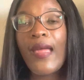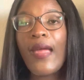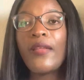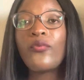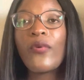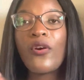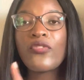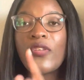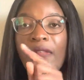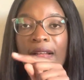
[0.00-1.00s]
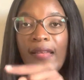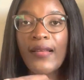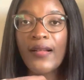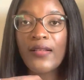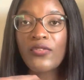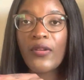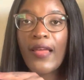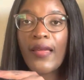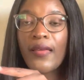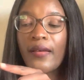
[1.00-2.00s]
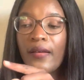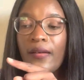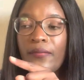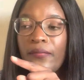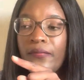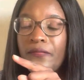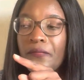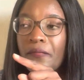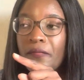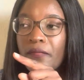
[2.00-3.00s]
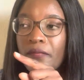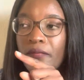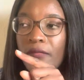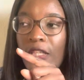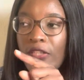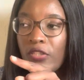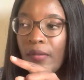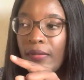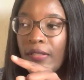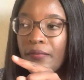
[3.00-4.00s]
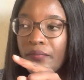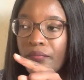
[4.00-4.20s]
and we also have clingers. So like in Germany,